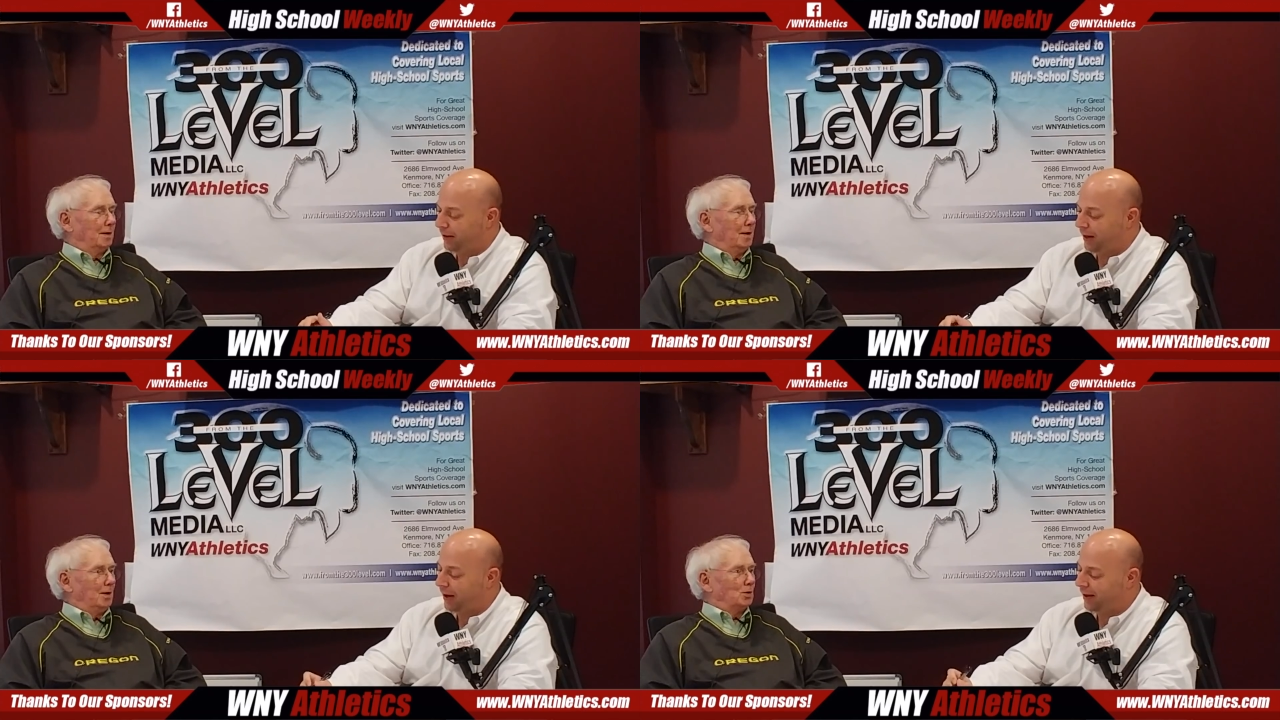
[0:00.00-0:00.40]

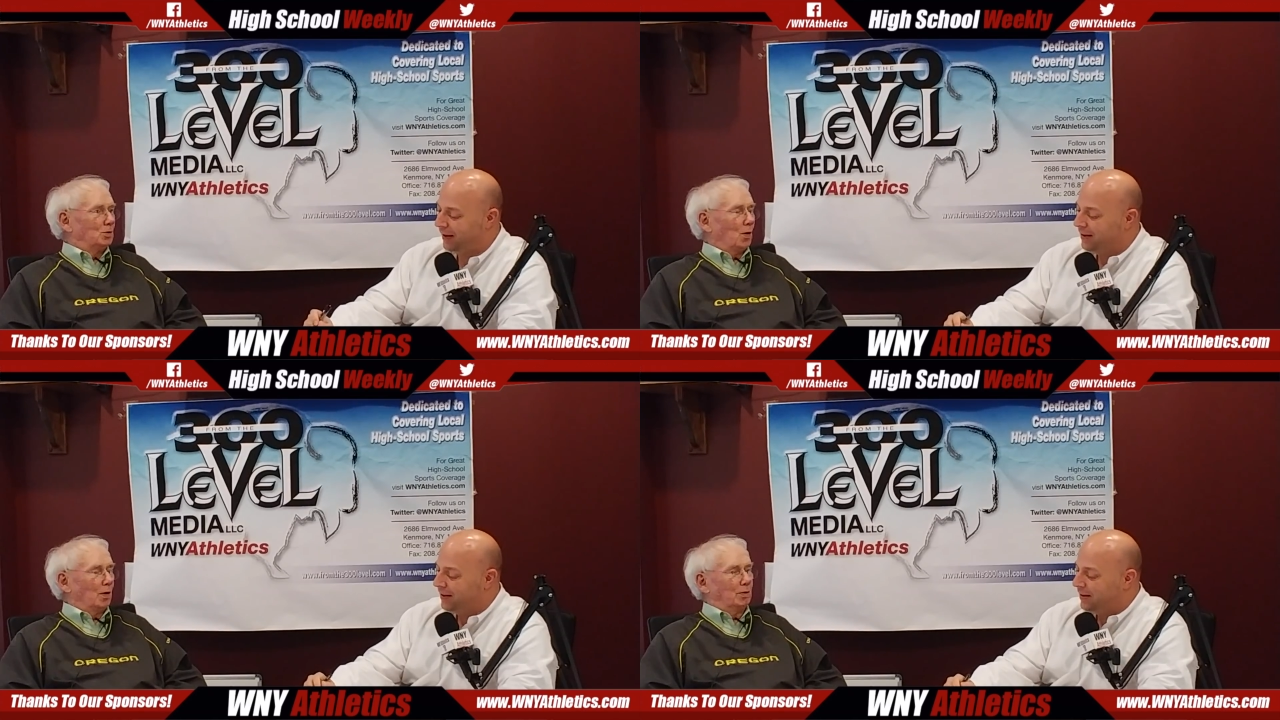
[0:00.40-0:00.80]
Speaker 1: Yeah.
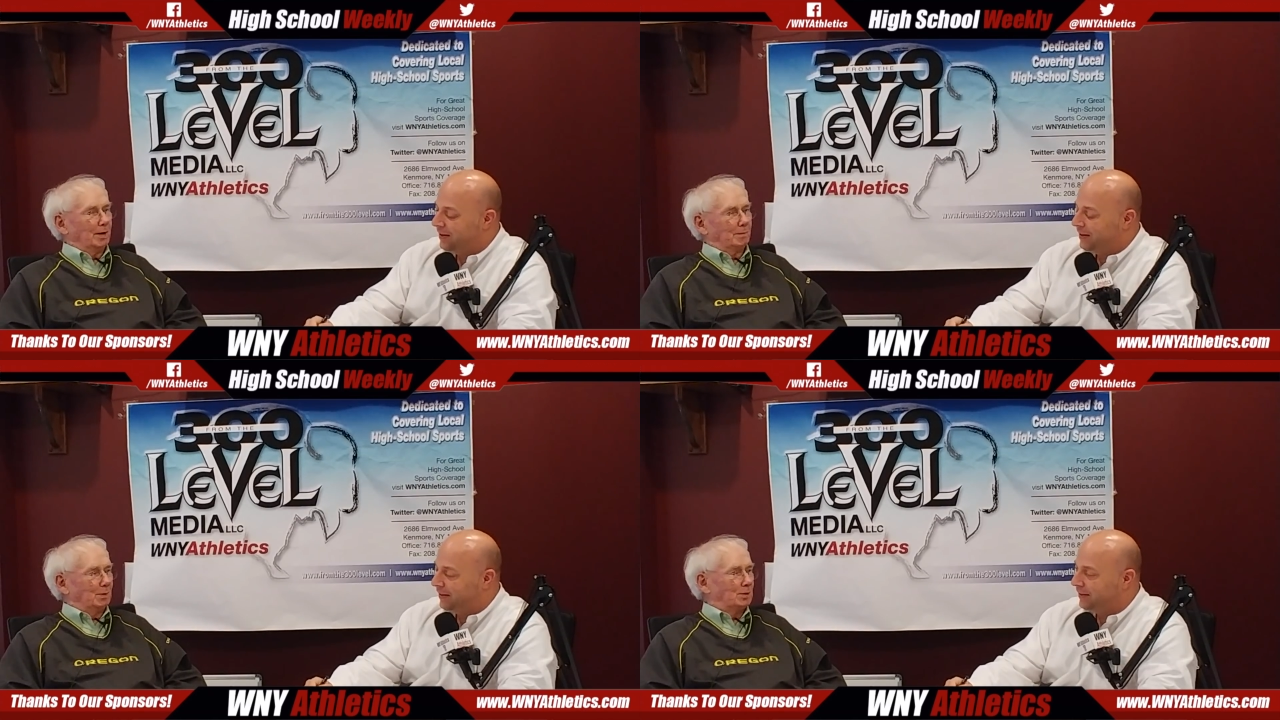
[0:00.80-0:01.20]
So I
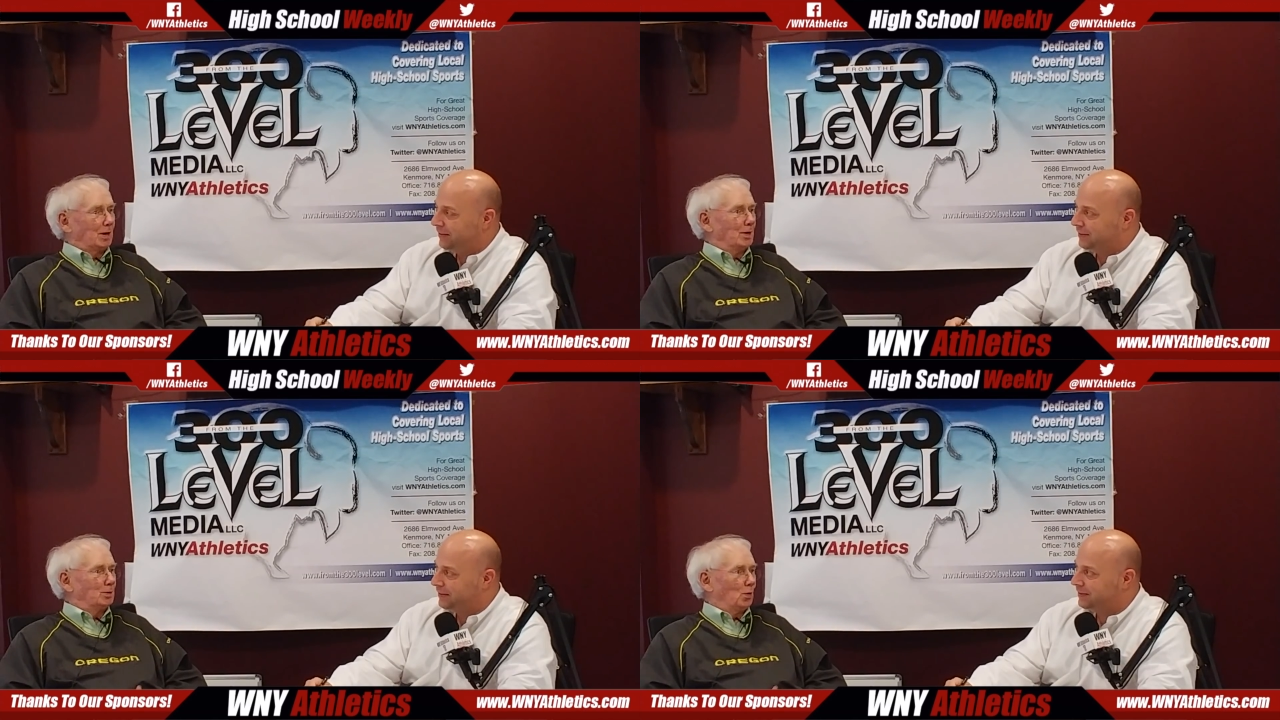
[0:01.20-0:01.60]
think
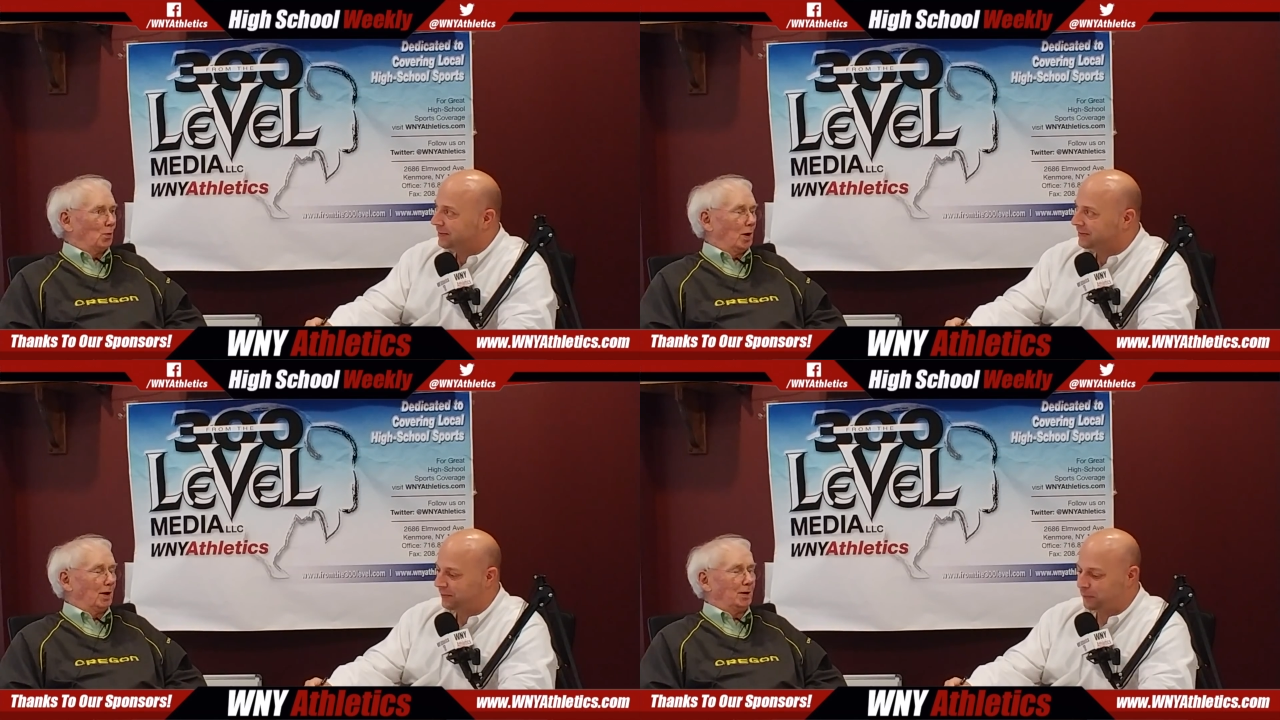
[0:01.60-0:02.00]
besides the
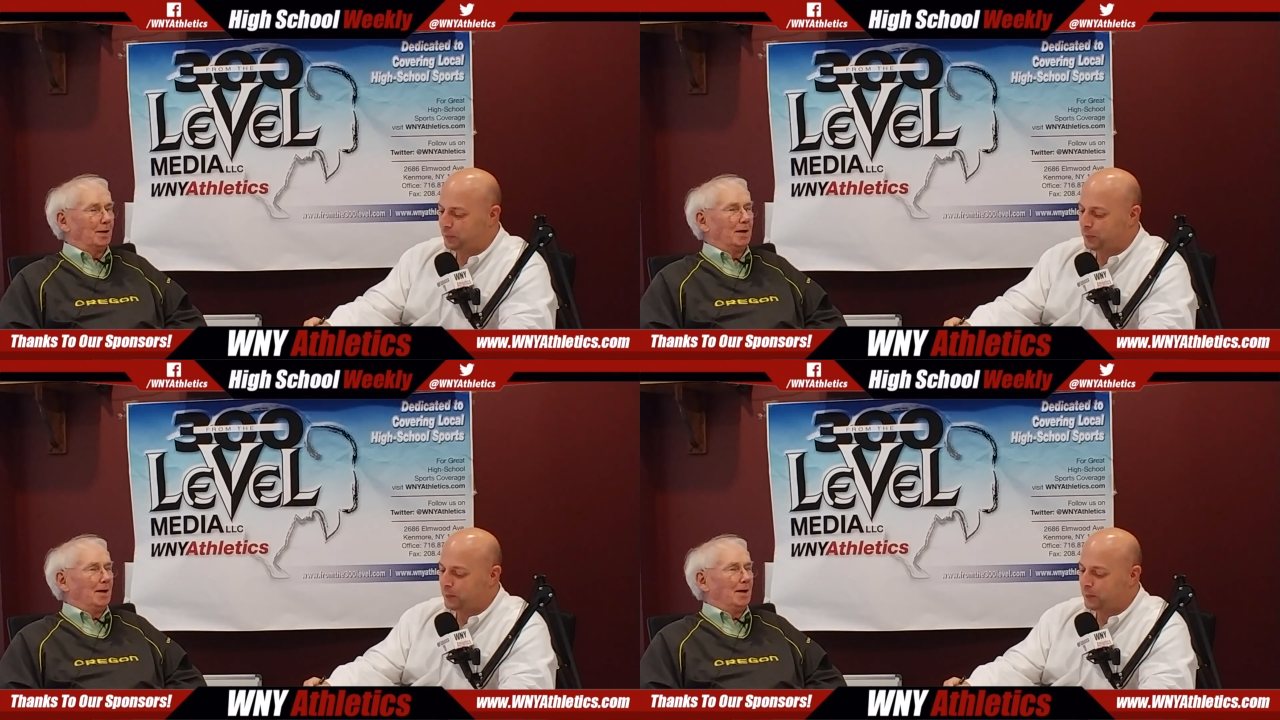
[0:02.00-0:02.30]
rain,